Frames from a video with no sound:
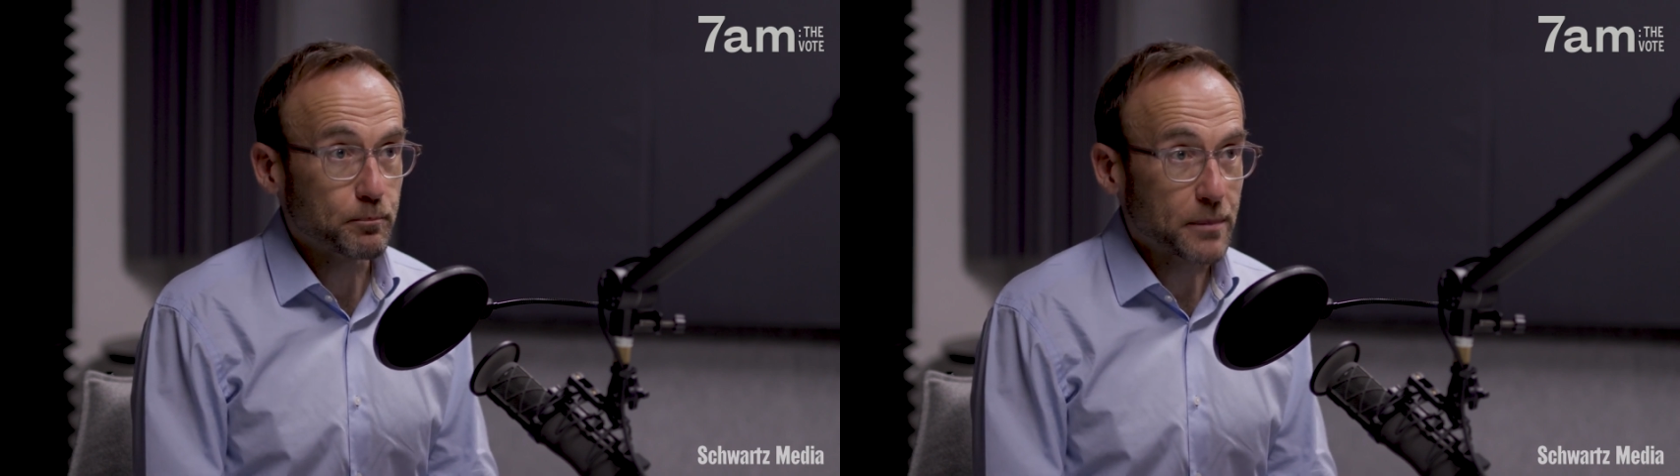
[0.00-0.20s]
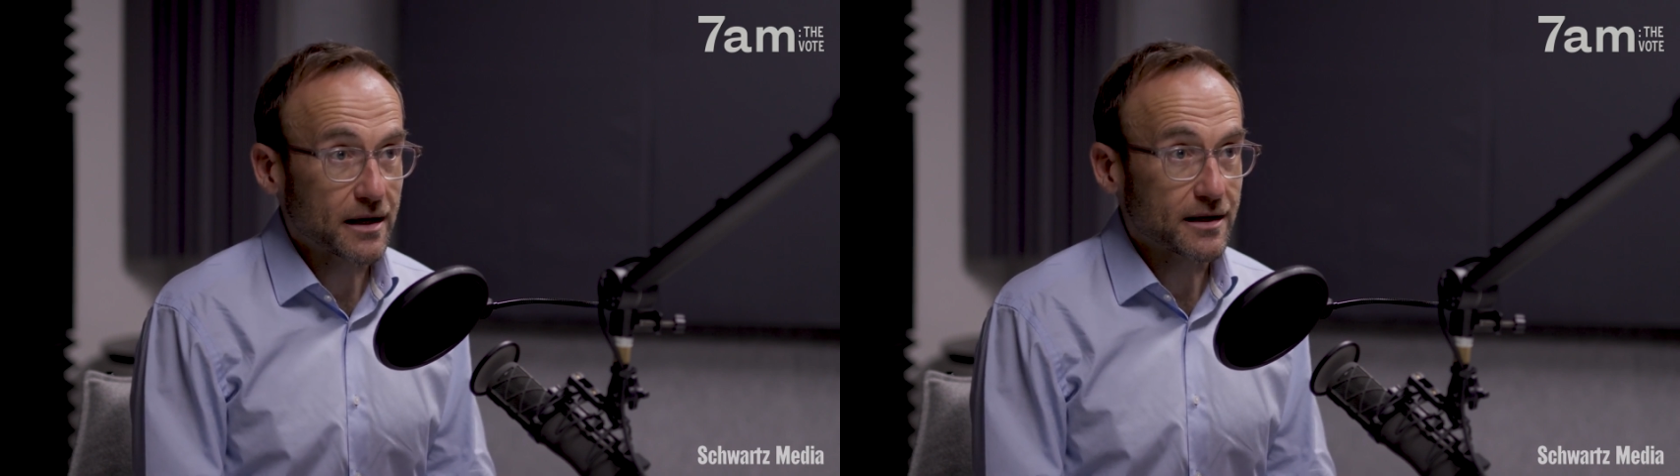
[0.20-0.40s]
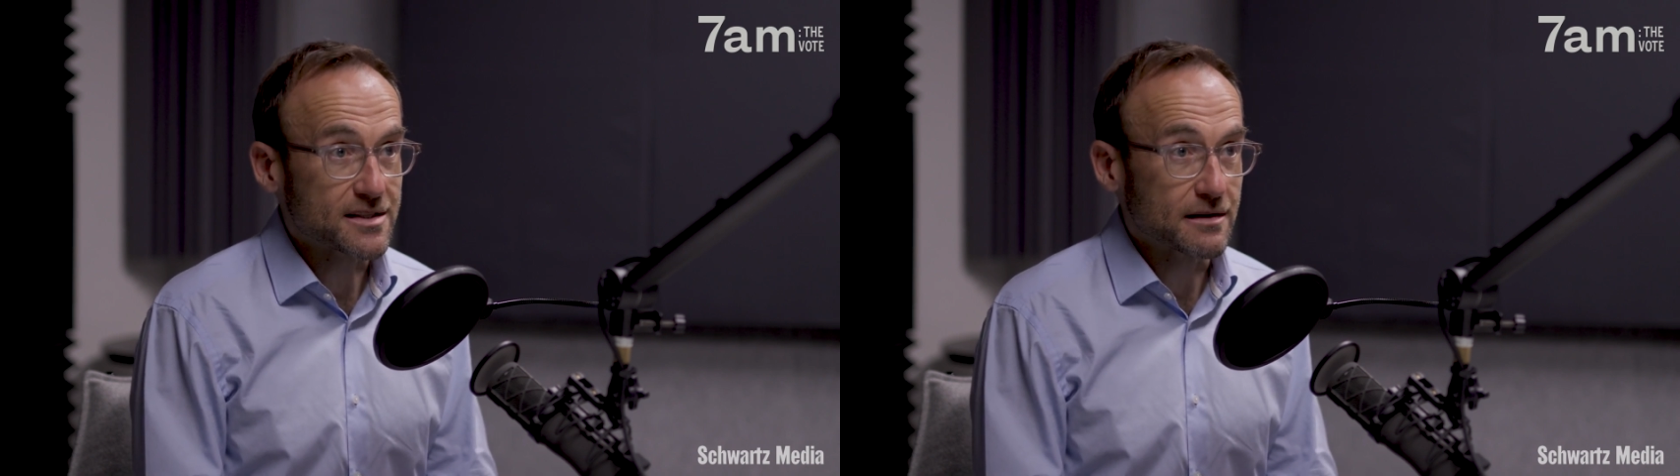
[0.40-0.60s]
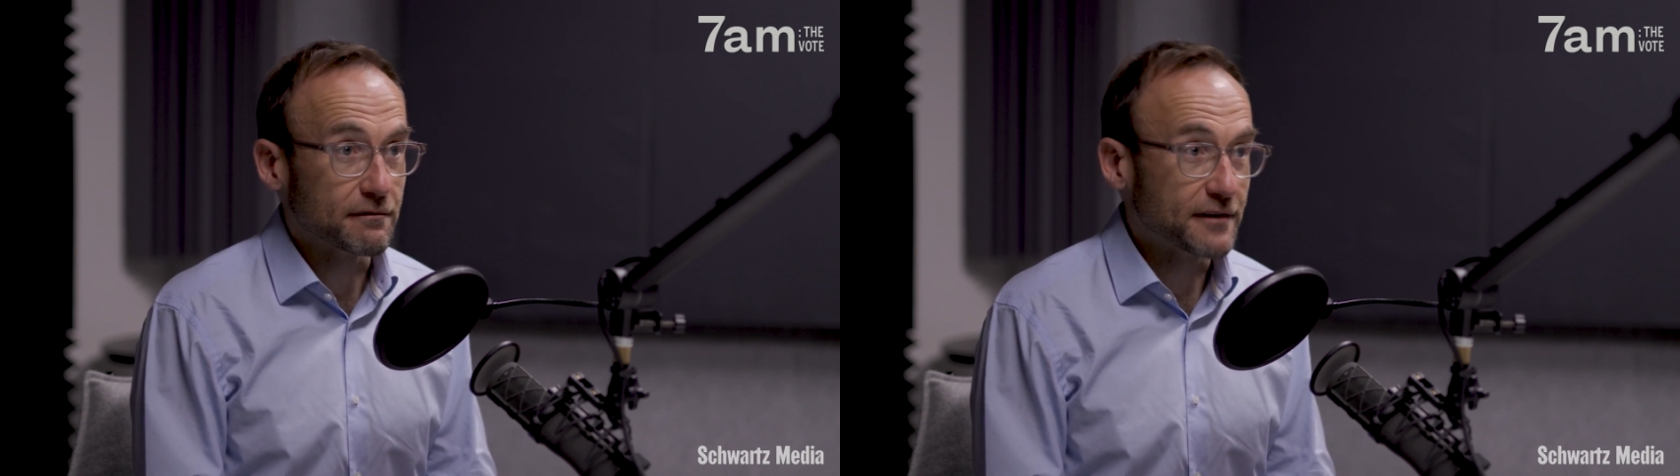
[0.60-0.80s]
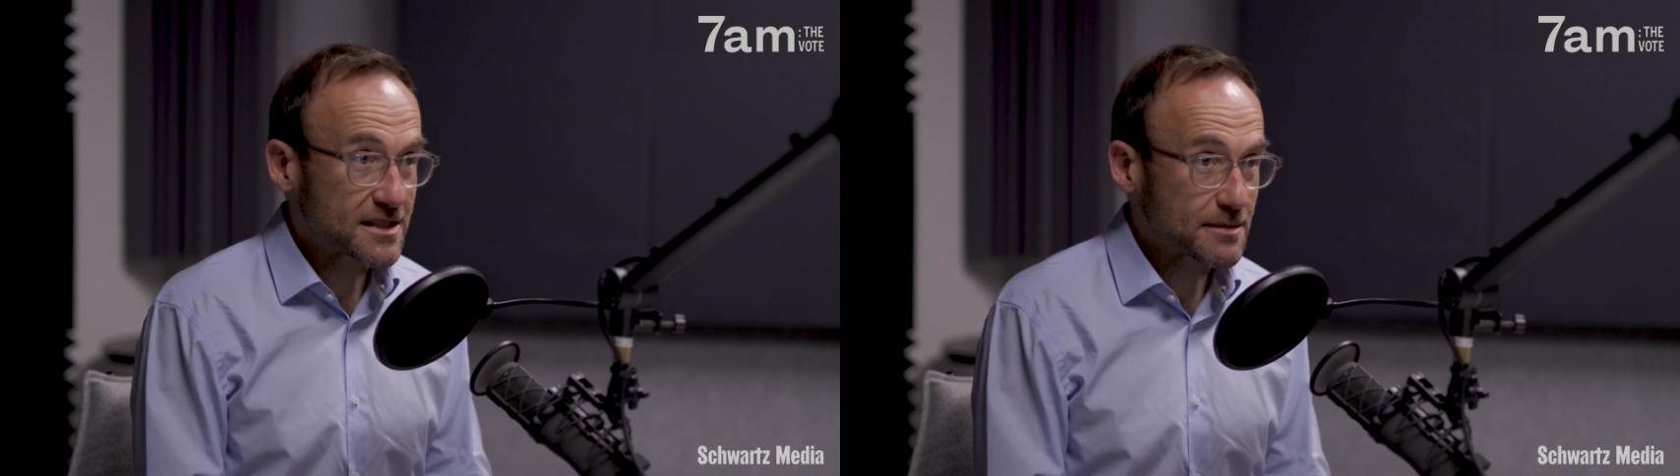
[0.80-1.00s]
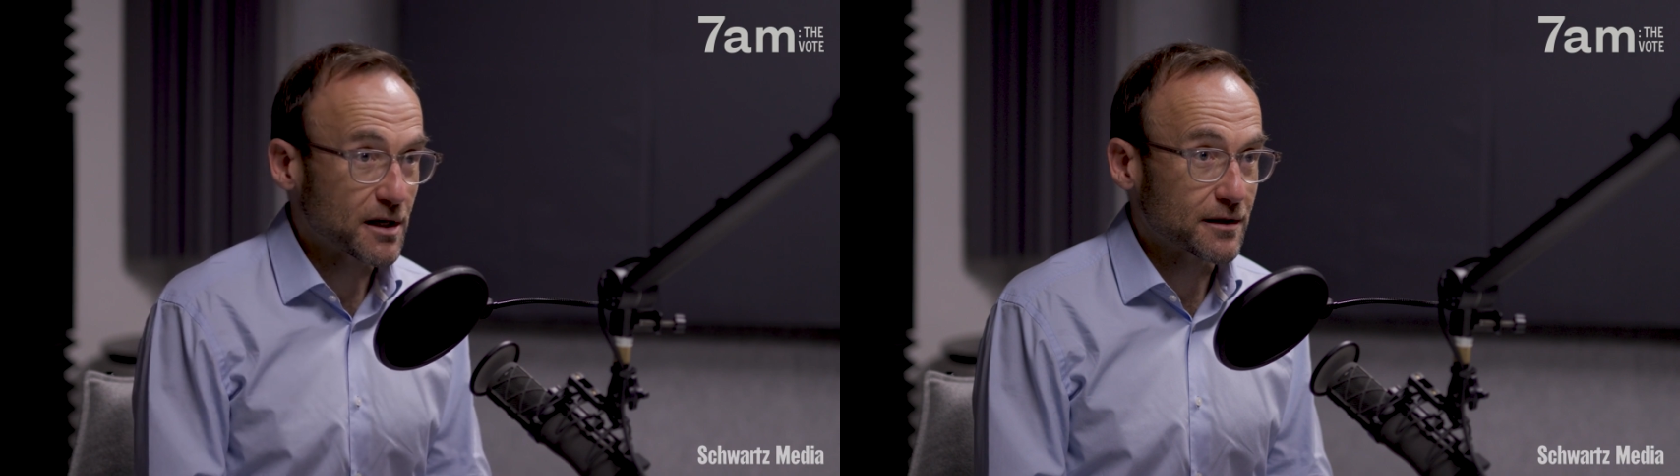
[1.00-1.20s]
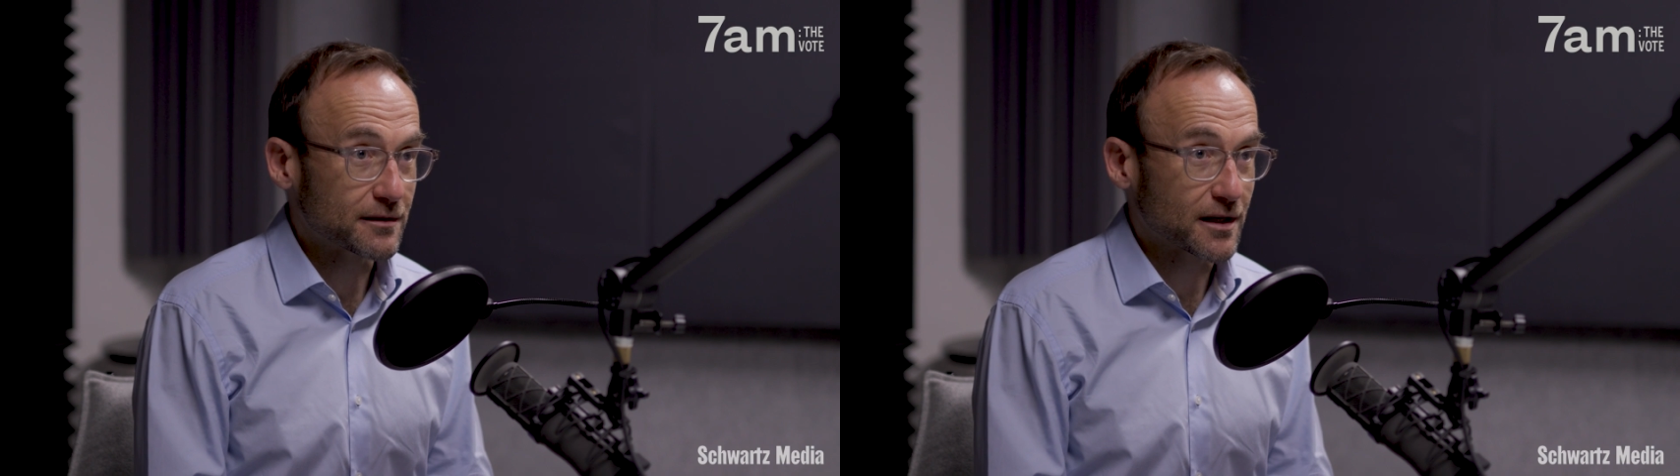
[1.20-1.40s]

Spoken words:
but it's investment